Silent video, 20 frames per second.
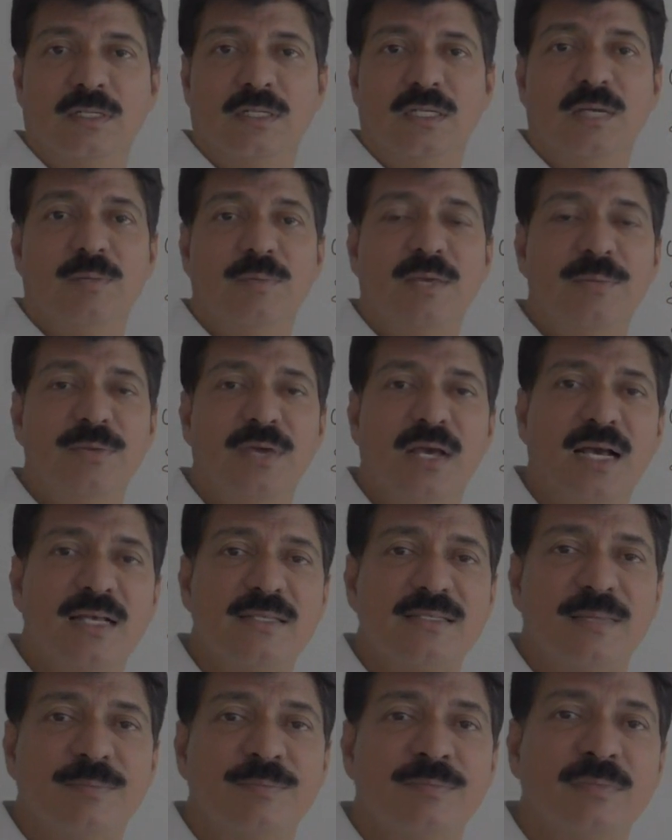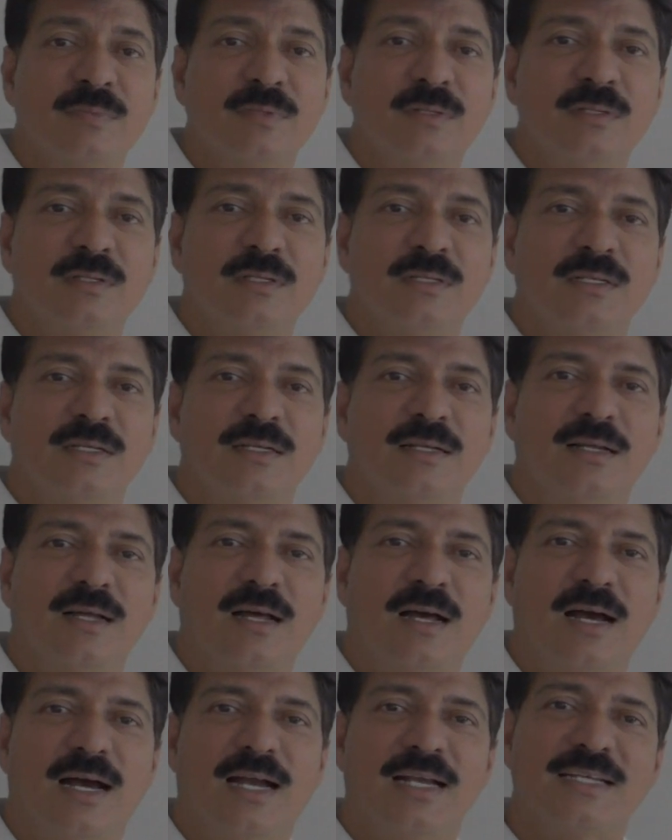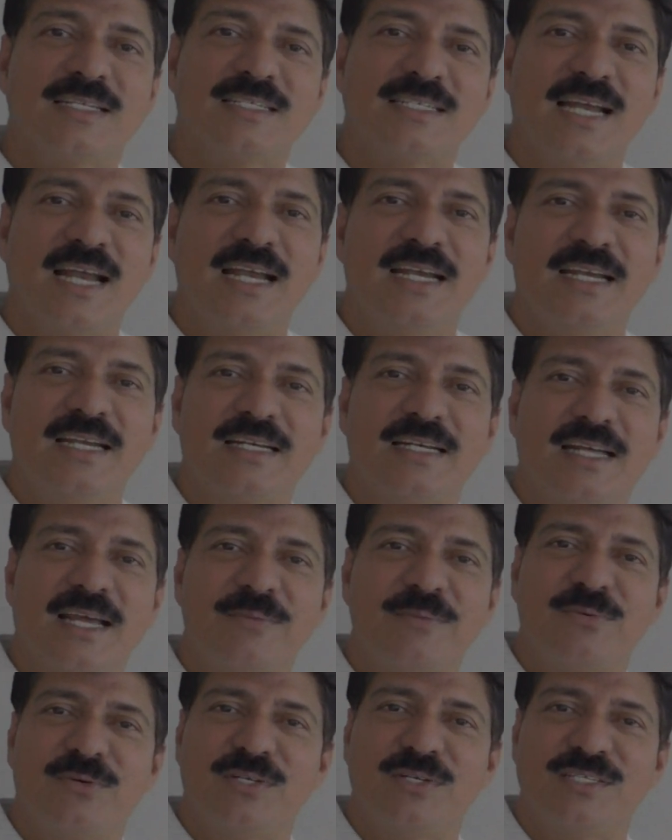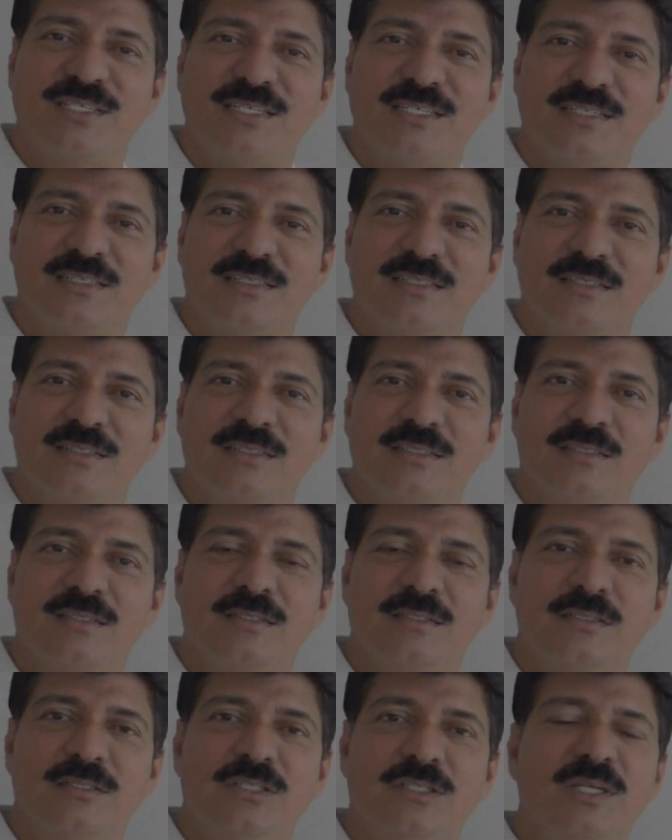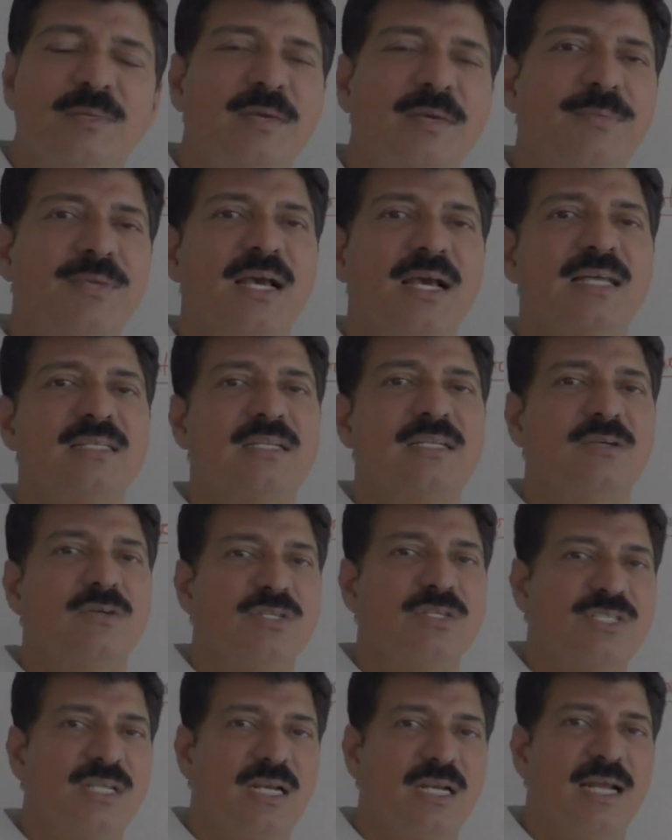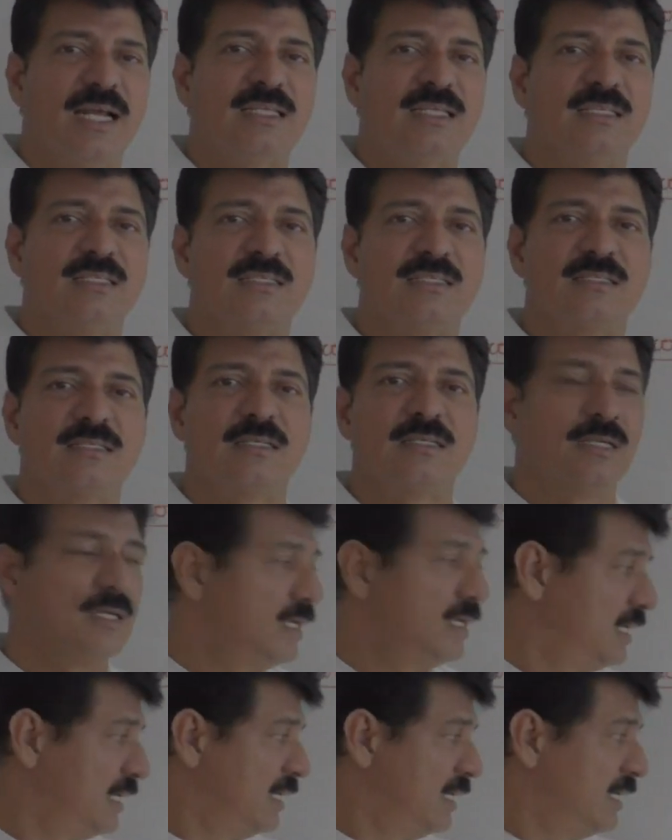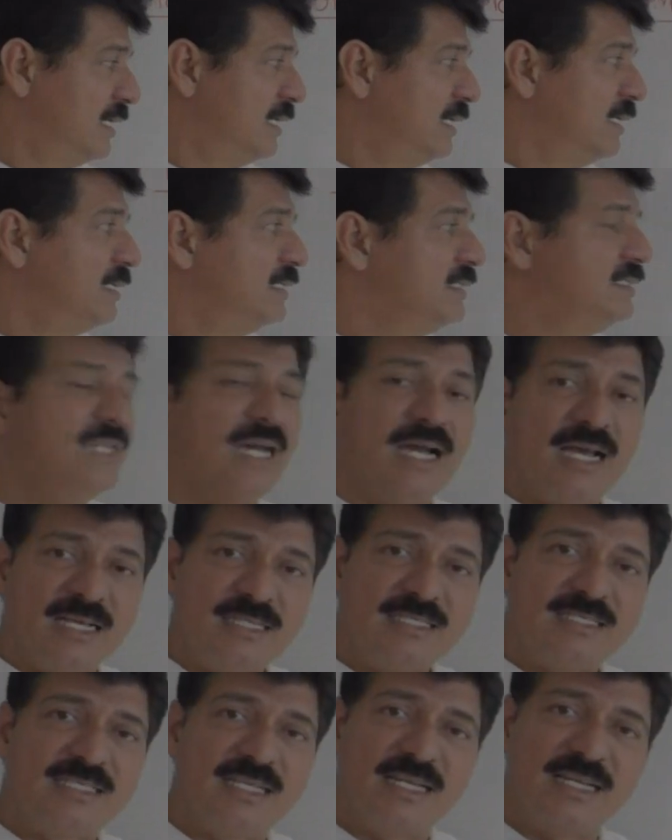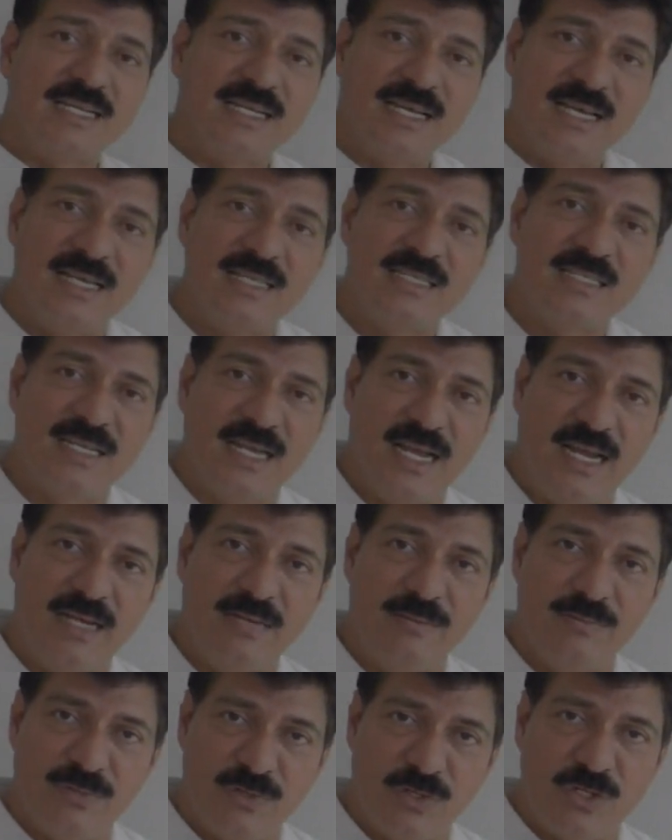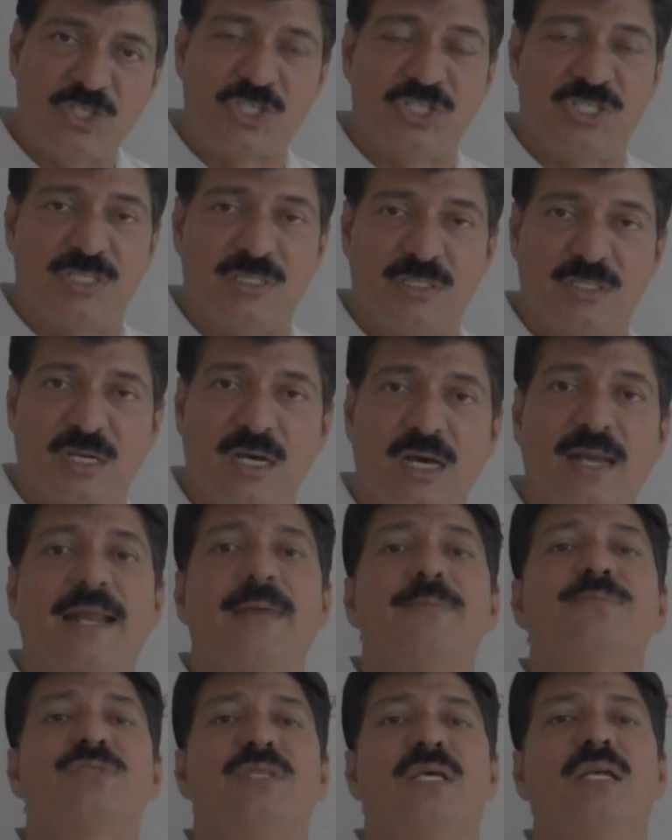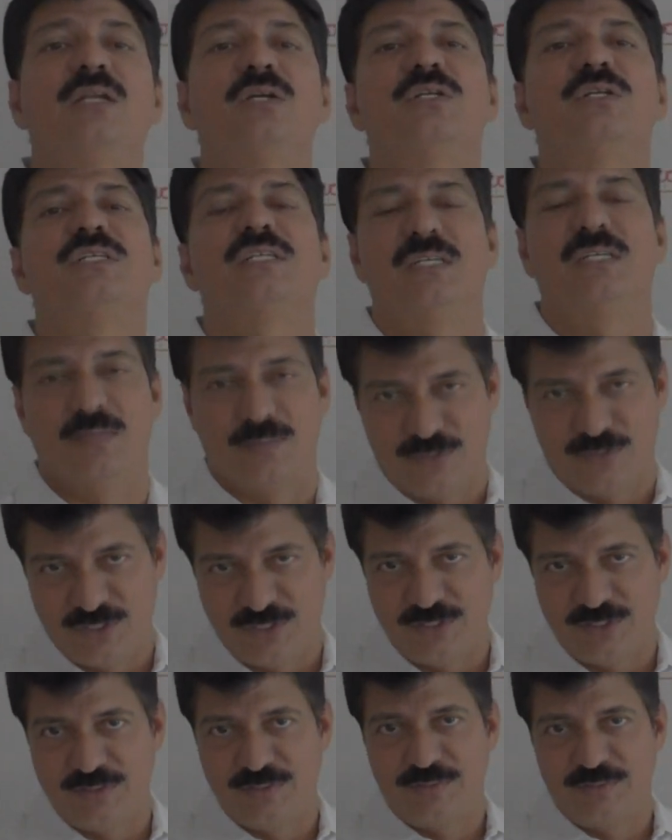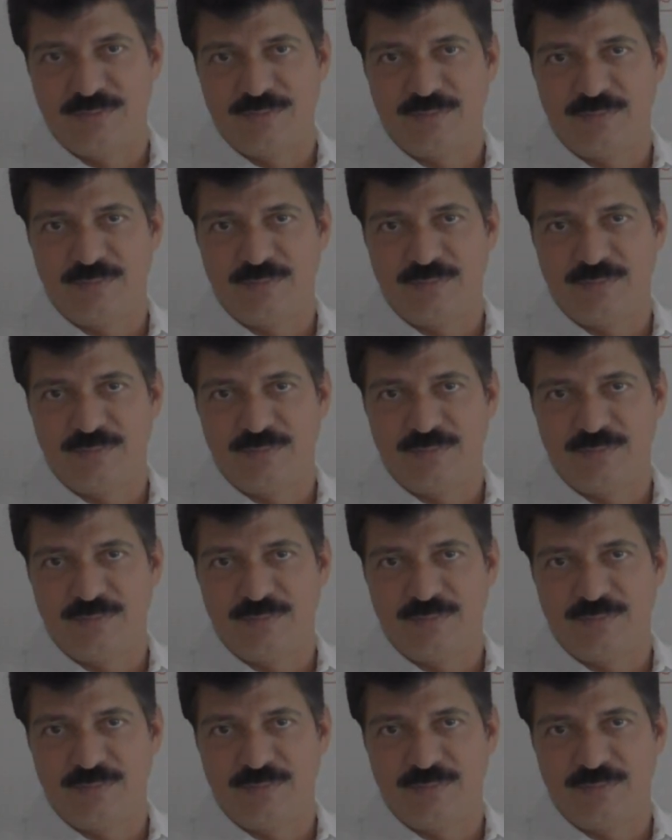You may be asked some understanding type question. You may be asked a question like this: does the rest and motion are absolute terms?